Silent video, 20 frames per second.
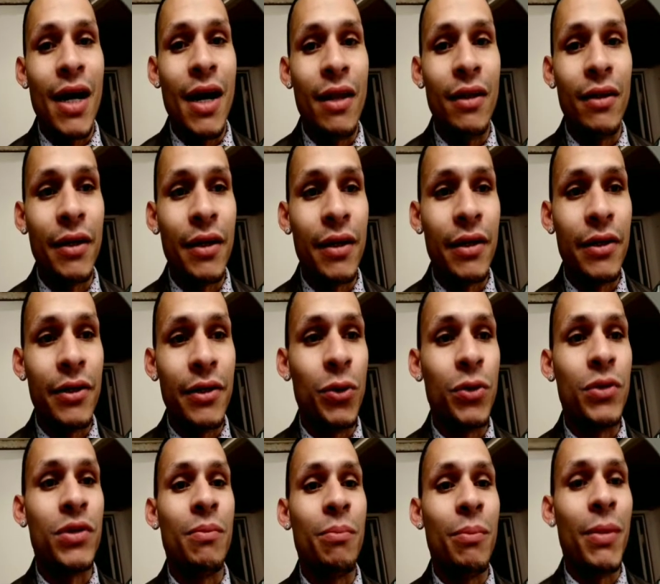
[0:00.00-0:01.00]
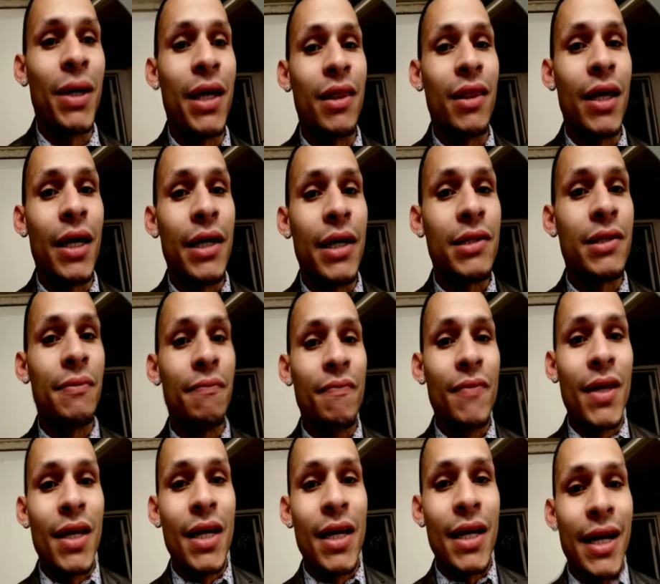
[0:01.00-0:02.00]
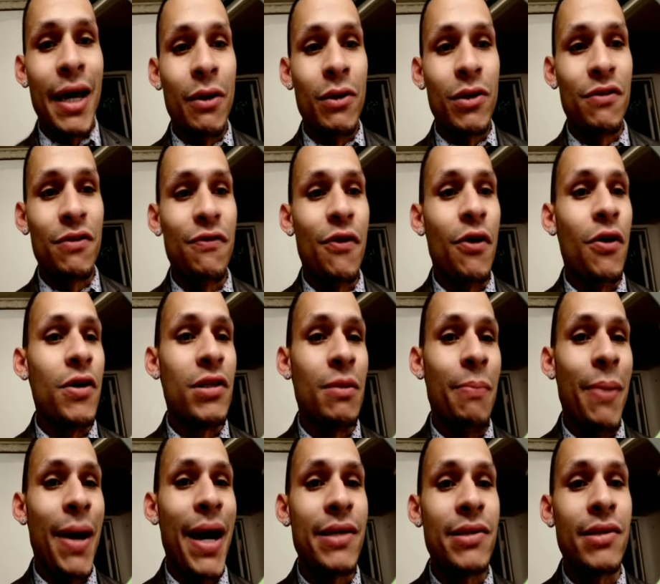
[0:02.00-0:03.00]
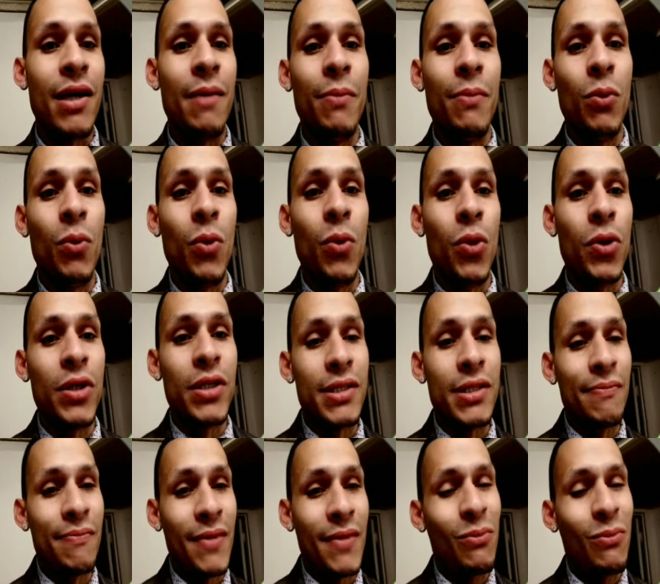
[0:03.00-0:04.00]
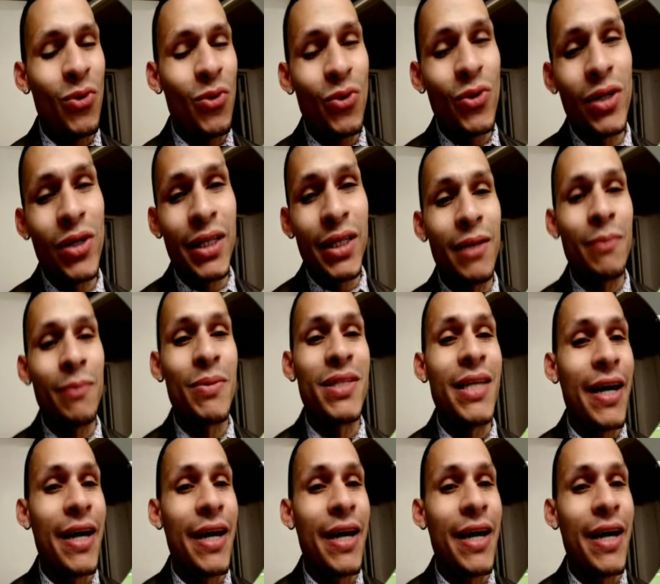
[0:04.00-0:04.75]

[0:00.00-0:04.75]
at doing some big things. Now, as far as the past couple wars, I'm really upset.